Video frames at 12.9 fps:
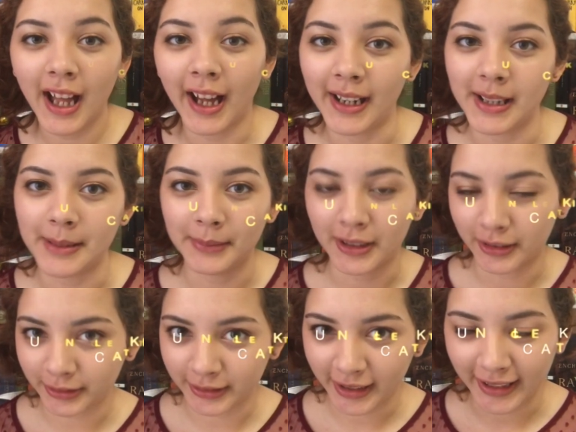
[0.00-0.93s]
I am
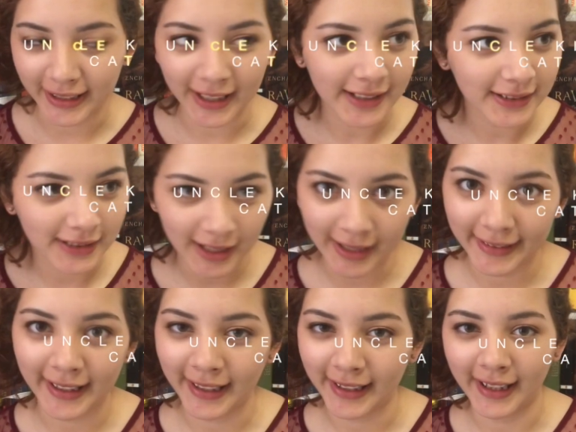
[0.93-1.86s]
Uncle Kitty Cat,
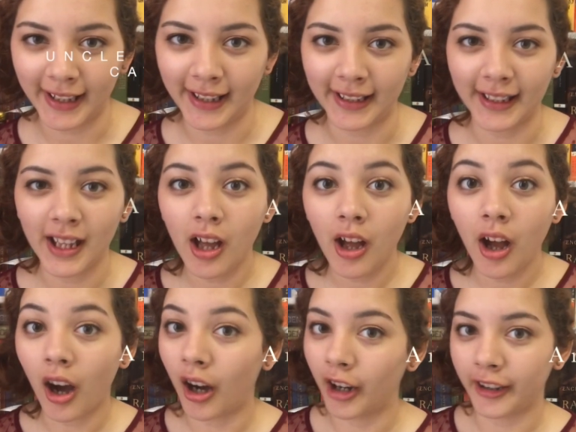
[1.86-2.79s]
aka
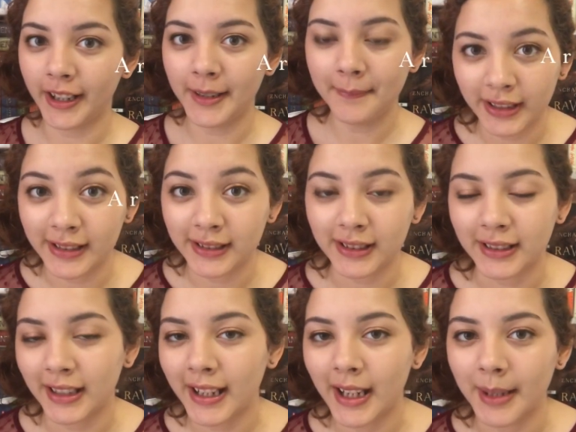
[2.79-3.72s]
Ara, and
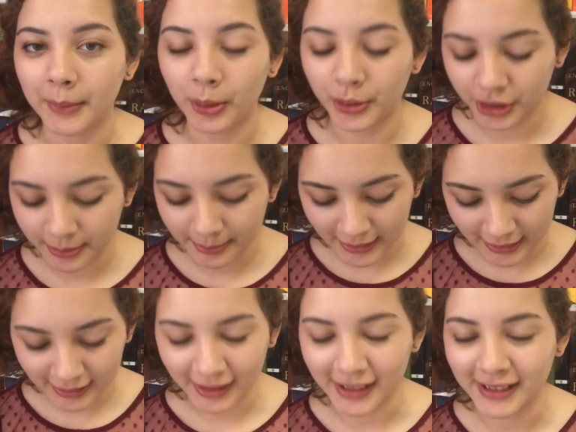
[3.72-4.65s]
today I'm going to be
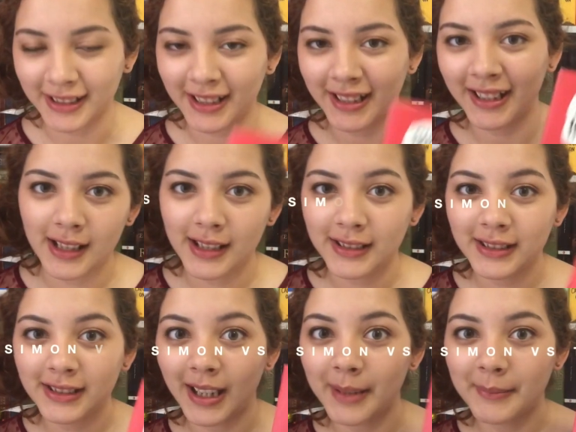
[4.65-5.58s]
discussing
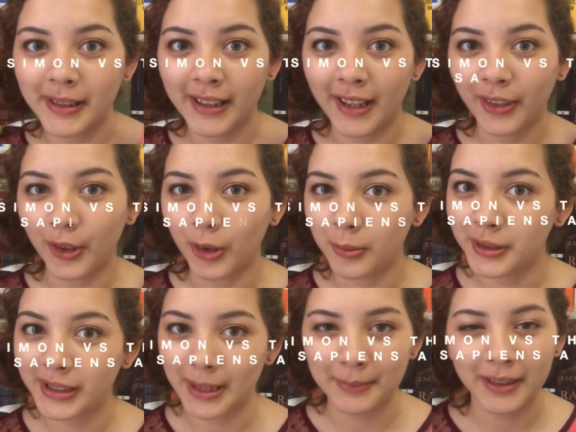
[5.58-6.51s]
Simon and the Homo
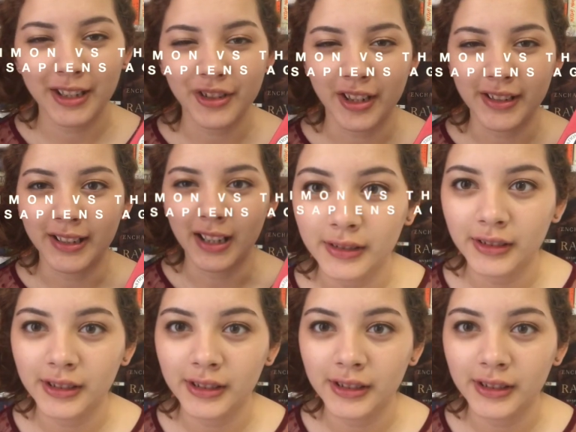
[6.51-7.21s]
Sapien Agenda.